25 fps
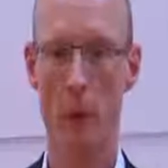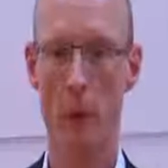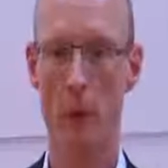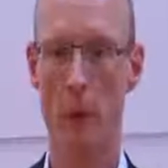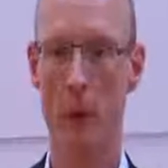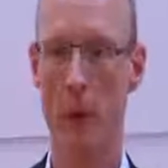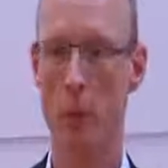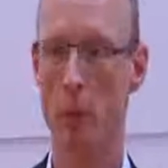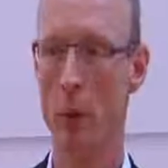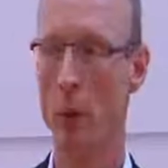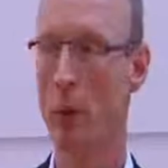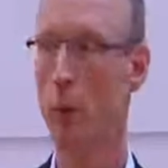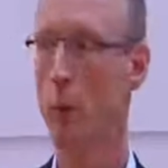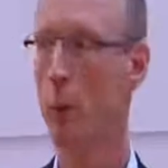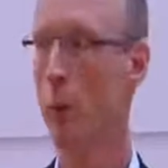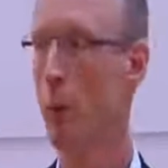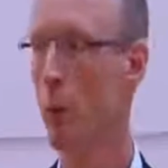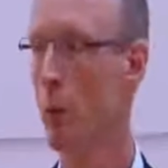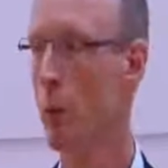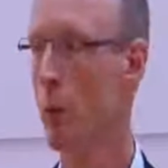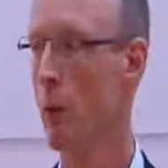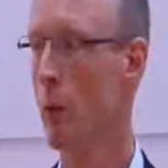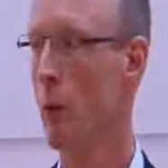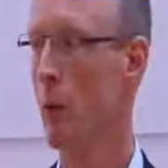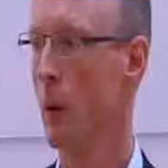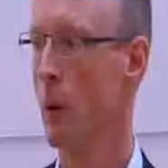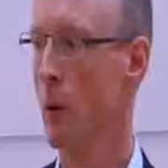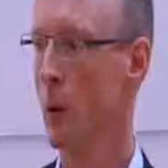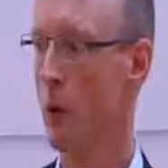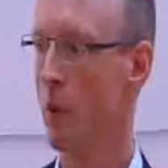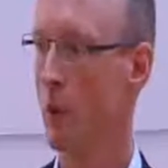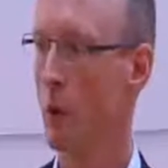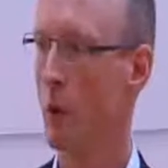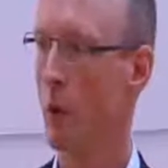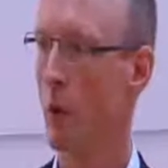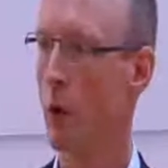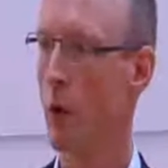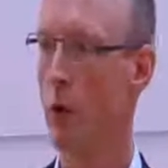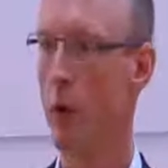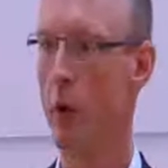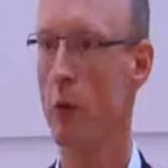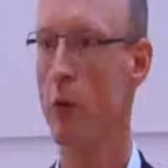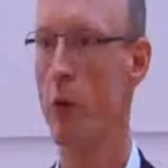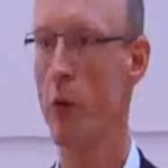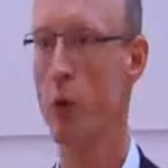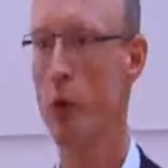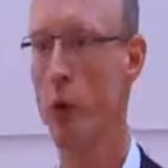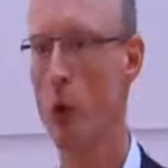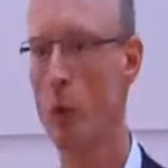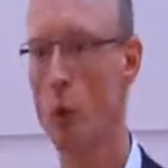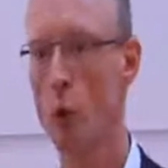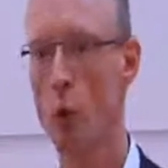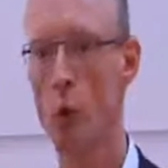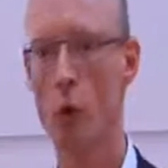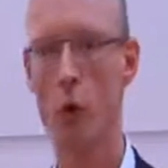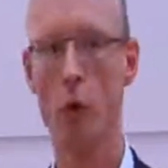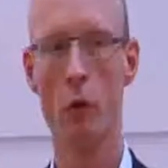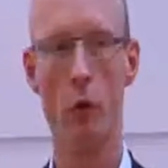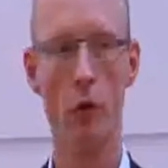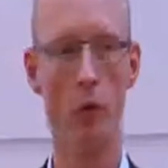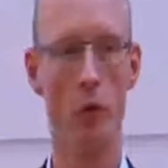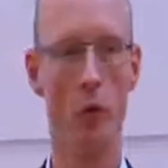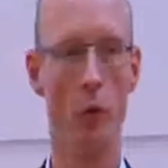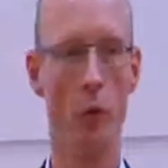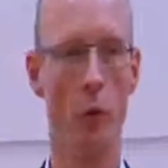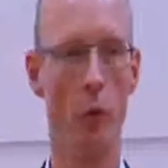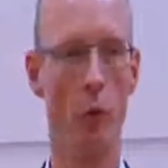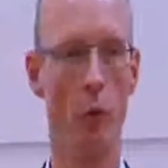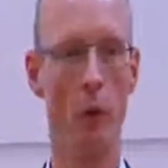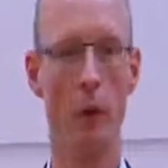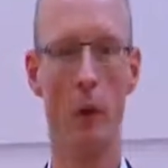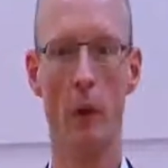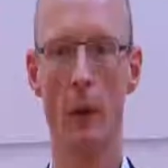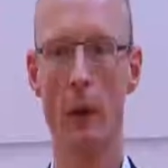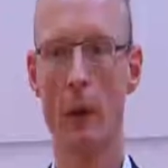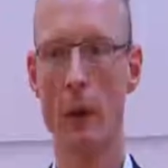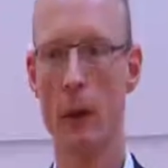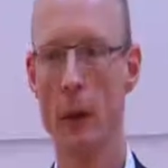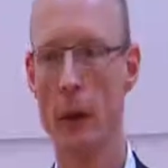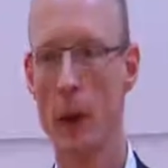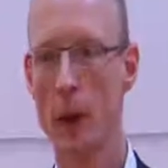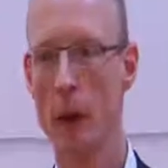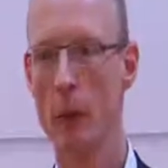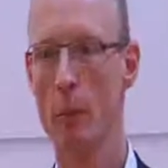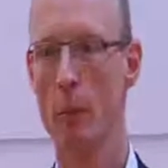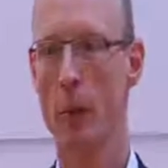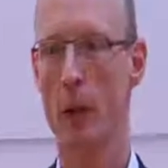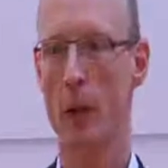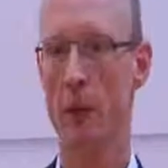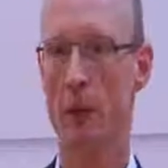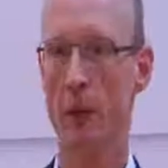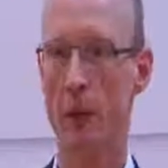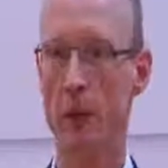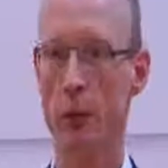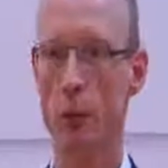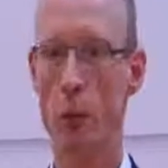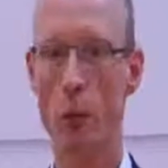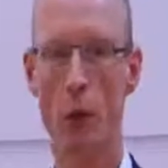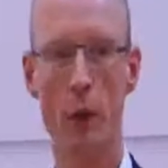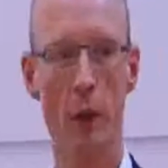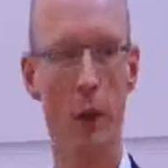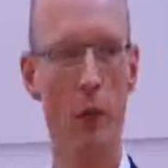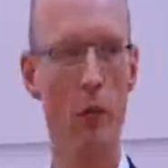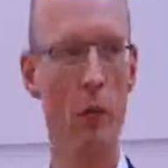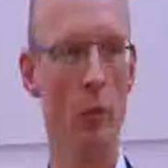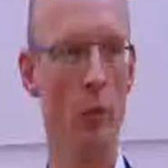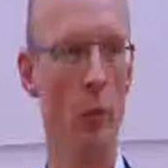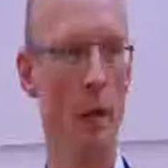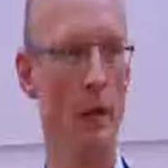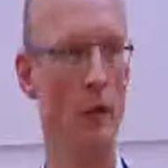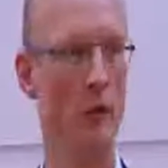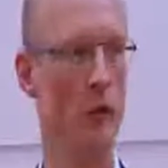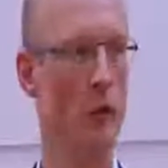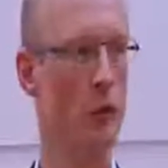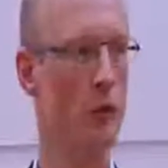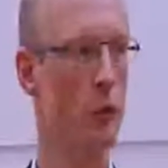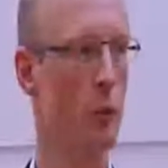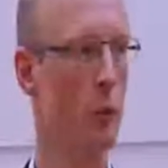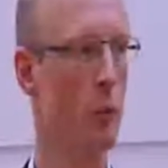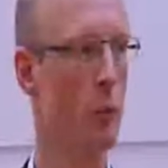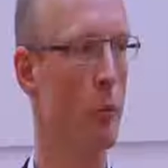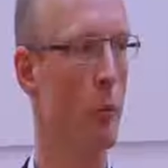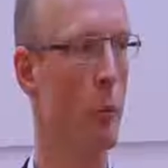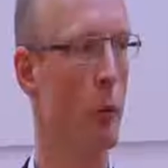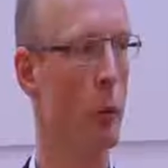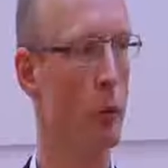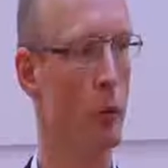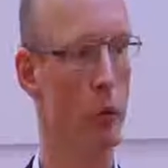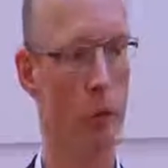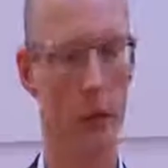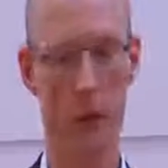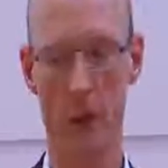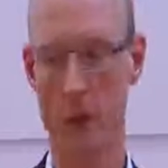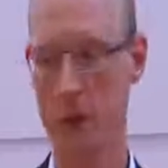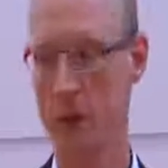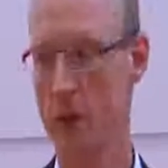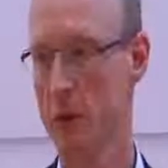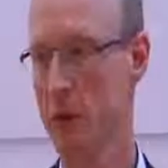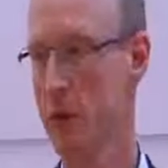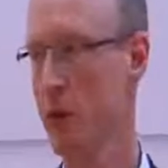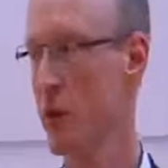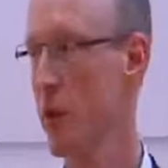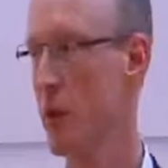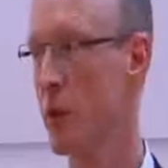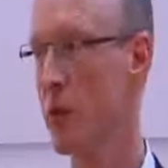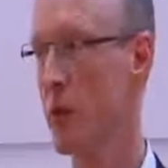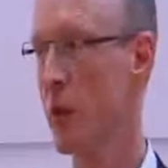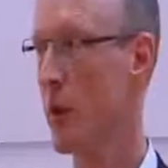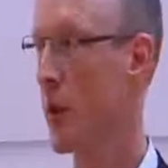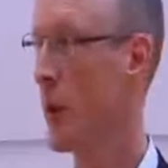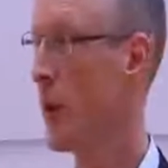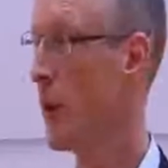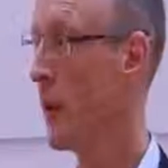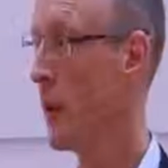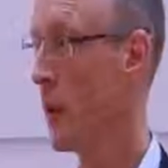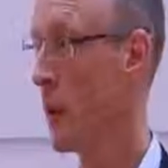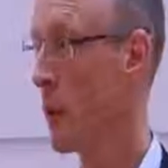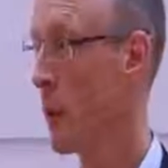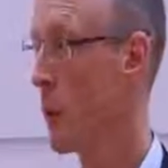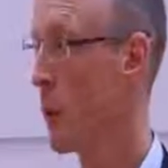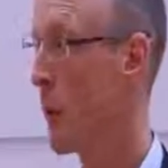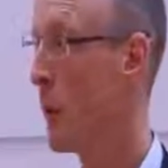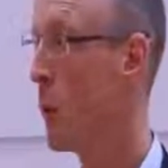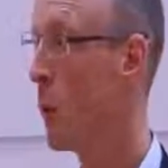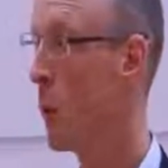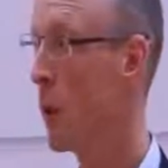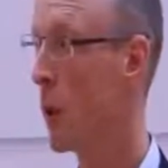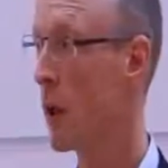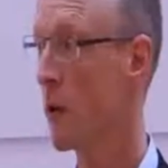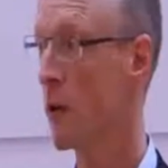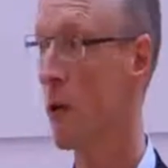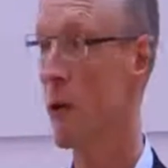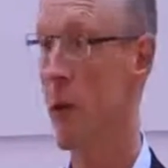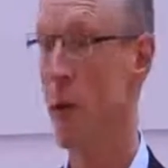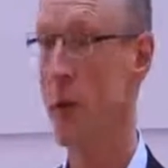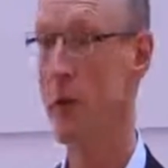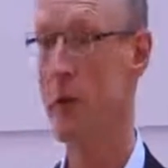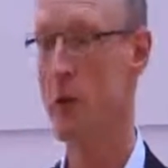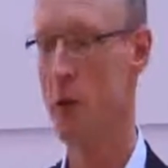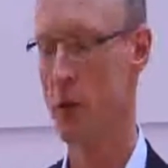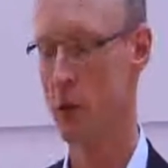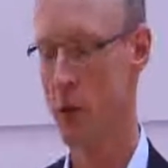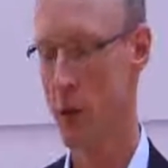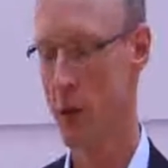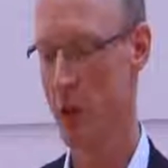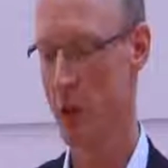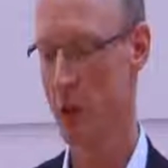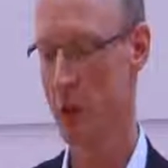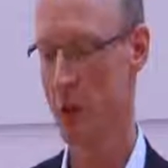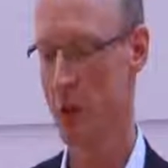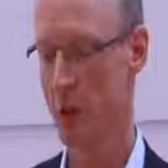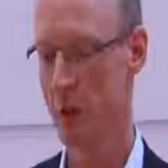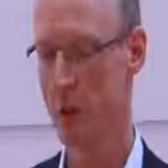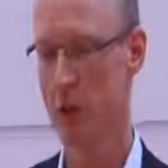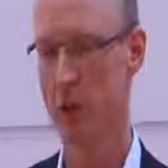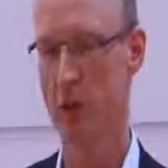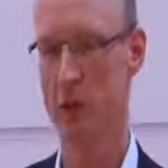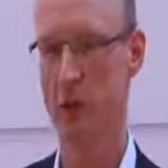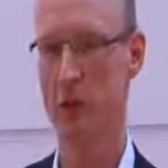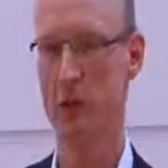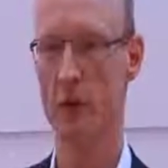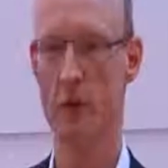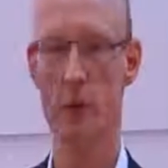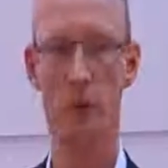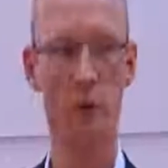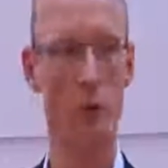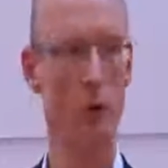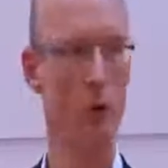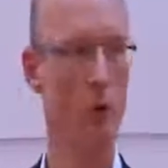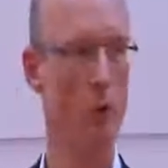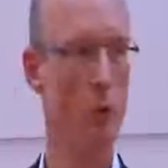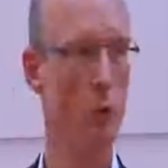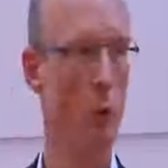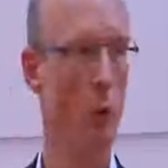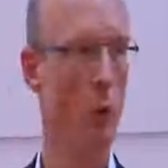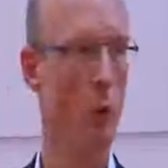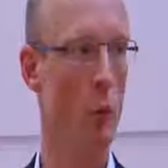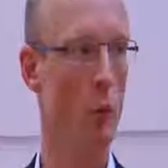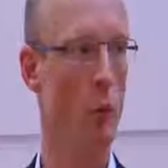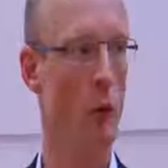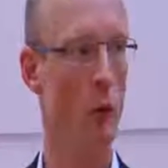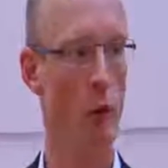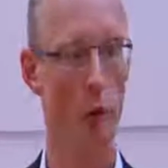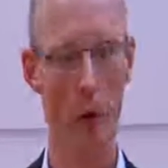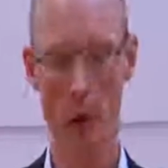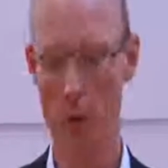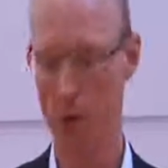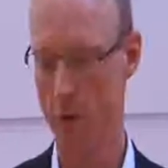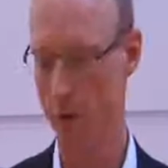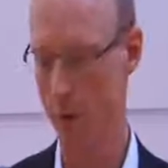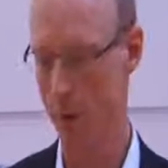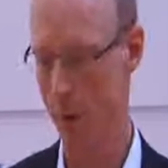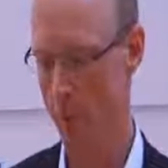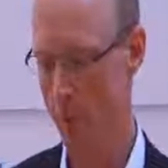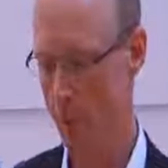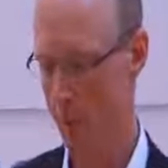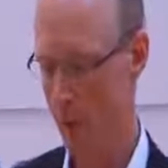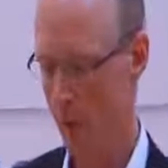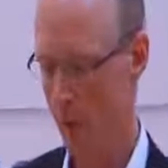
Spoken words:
make people live in one country and work across the border and make this work even better in certain border regions. It's just an idea, but maybe we can find such synergies. So this is what we'll be looking for.